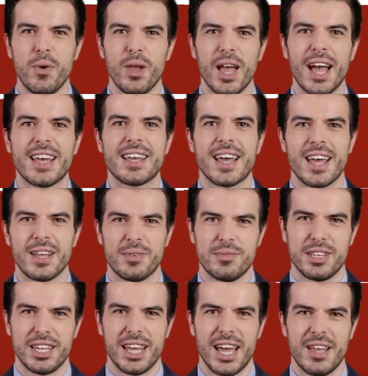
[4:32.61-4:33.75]
are any items
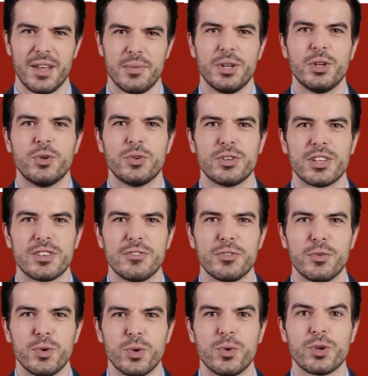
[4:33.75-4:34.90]
that cannot be used as
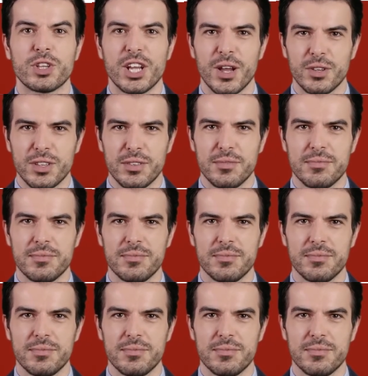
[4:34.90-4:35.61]
food or shelter.